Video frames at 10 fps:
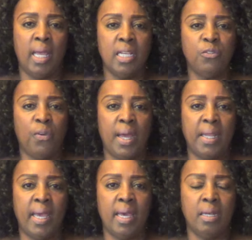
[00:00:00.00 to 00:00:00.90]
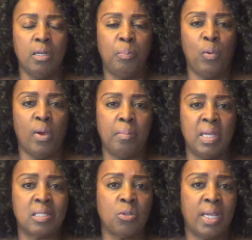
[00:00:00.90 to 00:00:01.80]
Last Friday, I had an
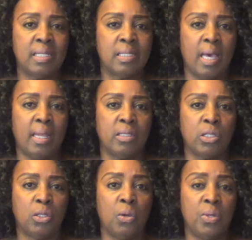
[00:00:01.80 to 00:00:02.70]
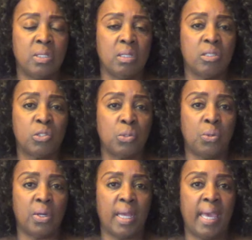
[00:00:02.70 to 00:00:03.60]
appointment, so I decided to go into the
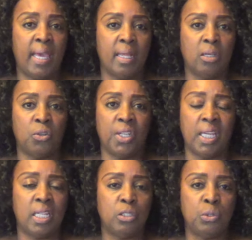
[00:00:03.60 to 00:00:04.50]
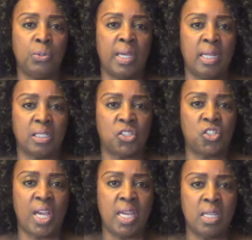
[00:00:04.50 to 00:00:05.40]
store and go ahead and do an
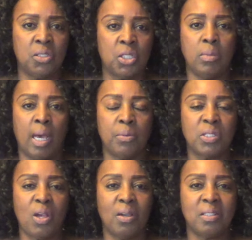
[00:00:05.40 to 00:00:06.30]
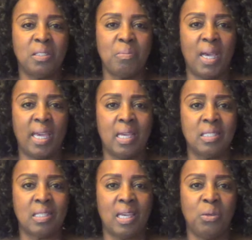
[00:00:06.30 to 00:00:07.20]
exchange. I was talking to my
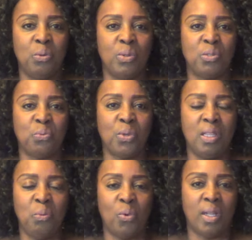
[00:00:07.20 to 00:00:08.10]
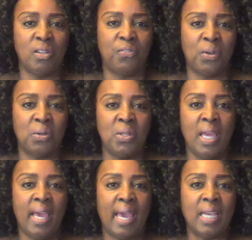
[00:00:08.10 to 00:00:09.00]
SA, who was really wonderful,
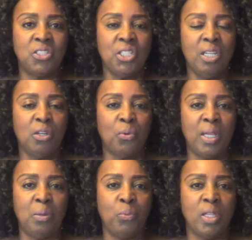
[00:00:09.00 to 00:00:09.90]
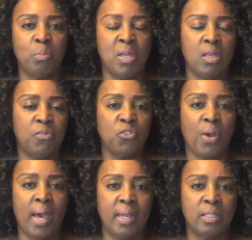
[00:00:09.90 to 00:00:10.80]
and she agreed with me. You've
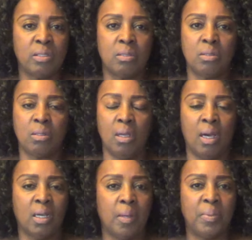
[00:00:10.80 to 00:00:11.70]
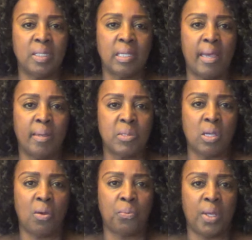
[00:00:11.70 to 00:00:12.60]
tried it a couple of times
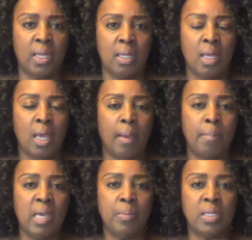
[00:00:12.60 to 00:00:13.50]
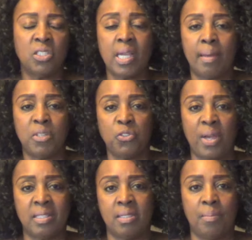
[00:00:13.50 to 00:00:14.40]
already. Maybe it's time to
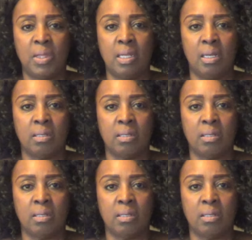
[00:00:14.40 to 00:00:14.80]
try something